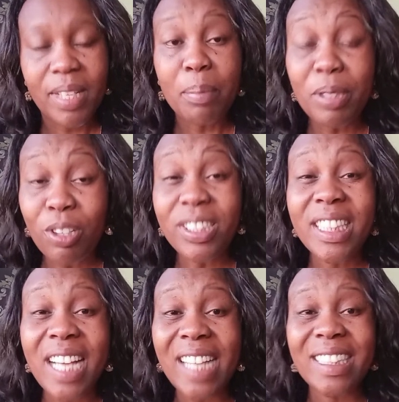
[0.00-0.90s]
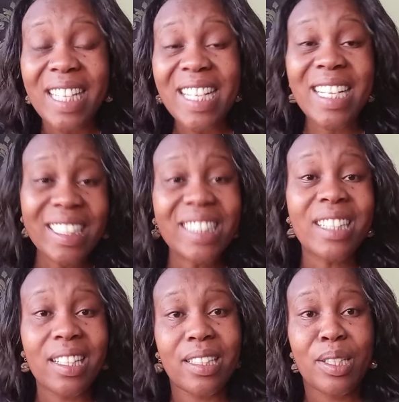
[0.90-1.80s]
Because she has
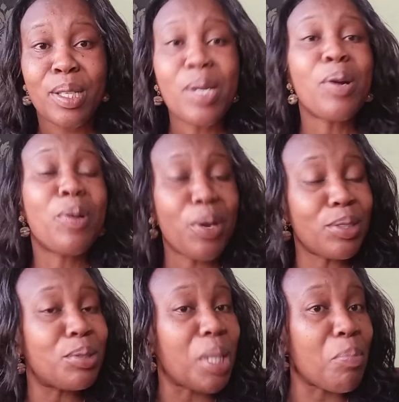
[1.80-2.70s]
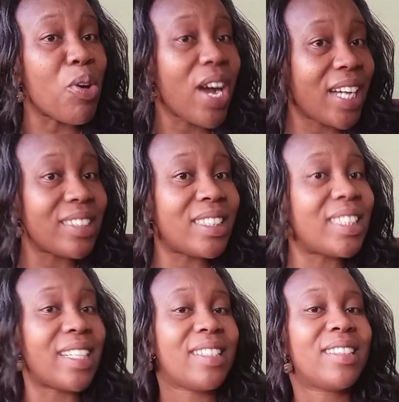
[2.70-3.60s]
literally gone to
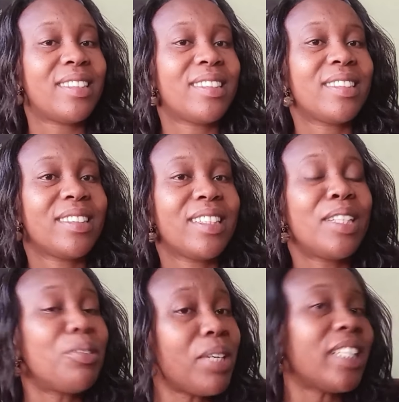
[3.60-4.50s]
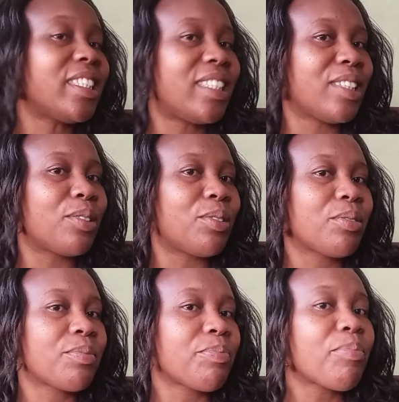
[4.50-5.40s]
Nyabohanse. Do you get the tingle?
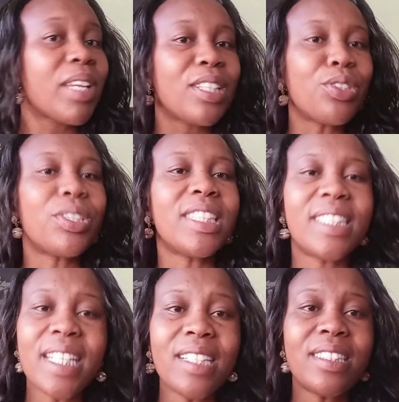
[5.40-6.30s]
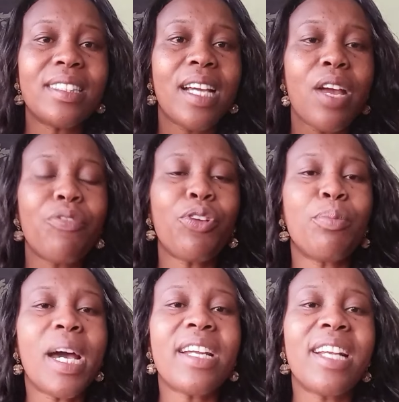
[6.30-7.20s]
So she says, from
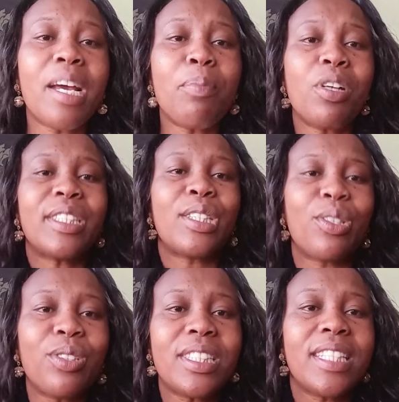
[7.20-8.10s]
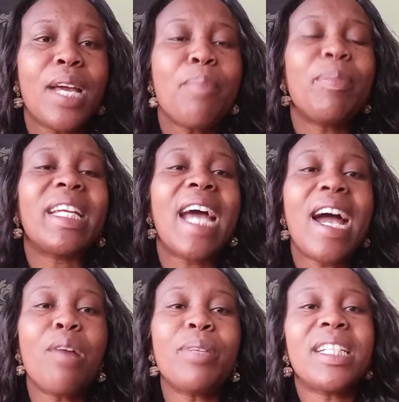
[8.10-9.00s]
a reliable source,
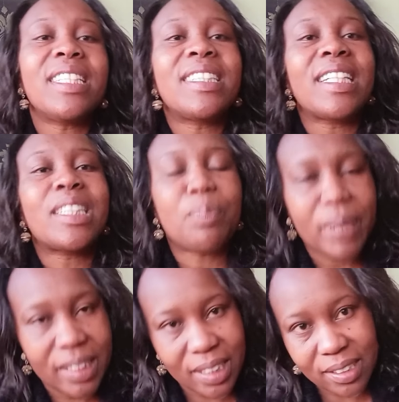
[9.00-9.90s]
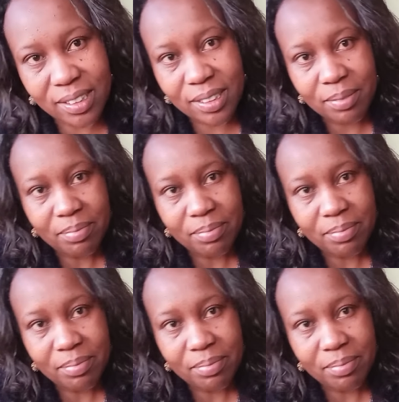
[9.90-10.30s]
Minhawi is expectant.